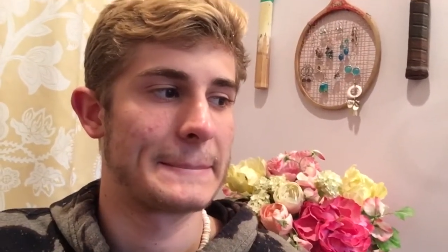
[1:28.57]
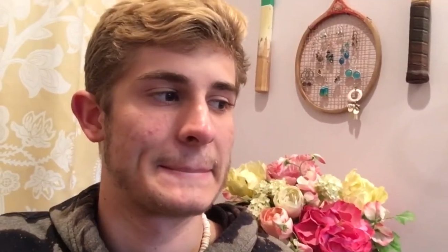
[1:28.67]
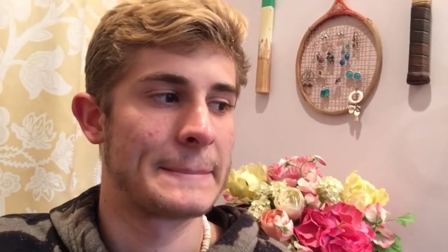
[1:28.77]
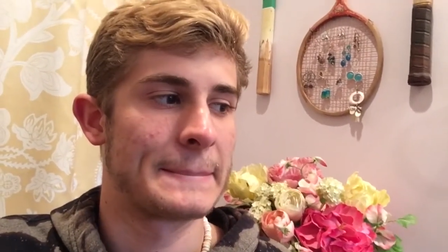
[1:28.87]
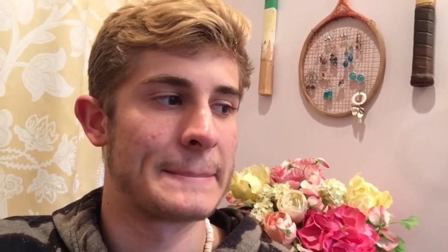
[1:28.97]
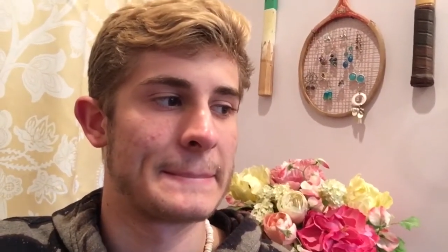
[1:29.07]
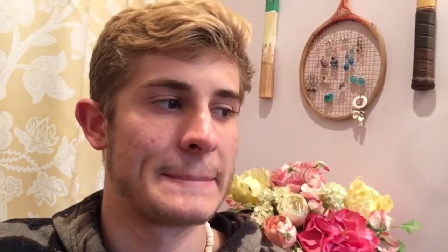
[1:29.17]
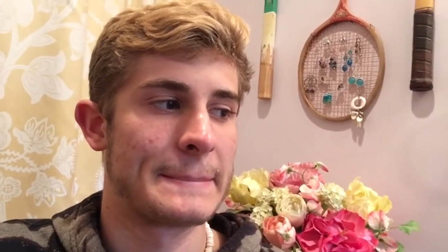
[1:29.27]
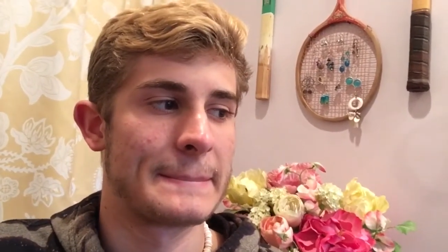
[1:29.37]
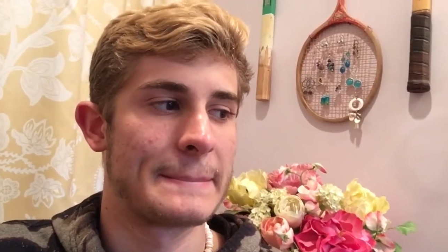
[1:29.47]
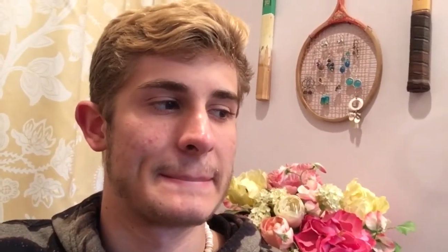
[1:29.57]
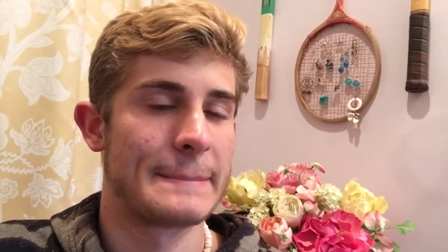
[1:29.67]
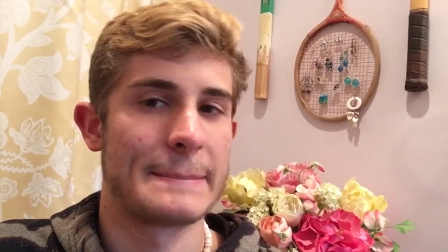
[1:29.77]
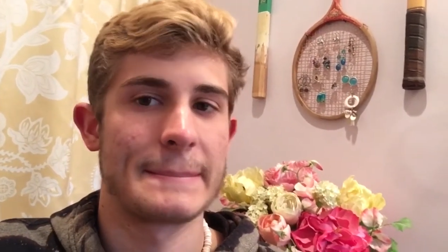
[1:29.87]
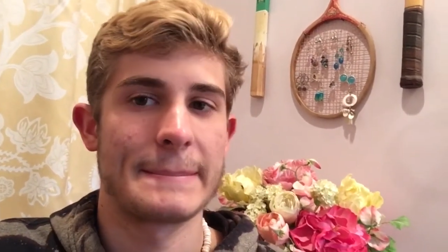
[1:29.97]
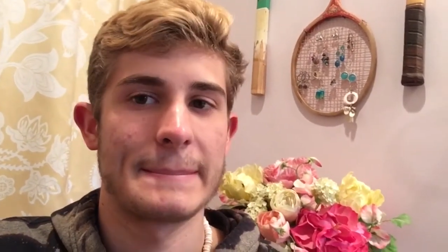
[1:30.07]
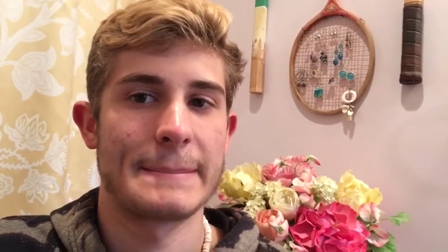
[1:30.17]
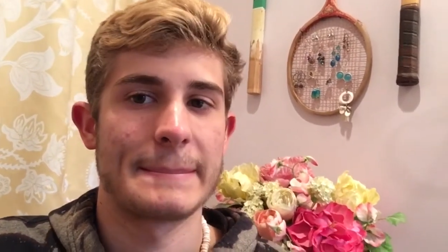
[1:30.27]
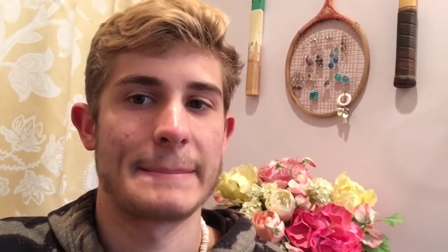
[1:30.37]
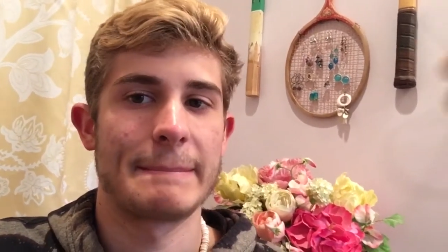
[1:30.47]
Okay. Are you
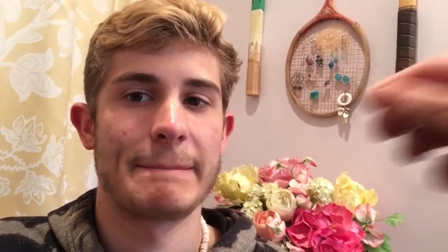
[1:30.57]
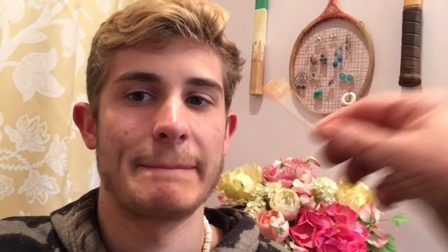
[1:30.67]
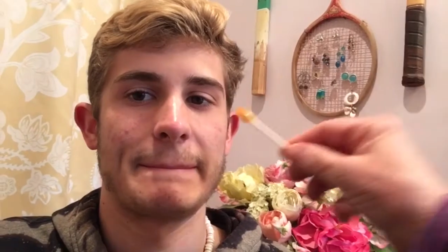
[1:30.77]
scared?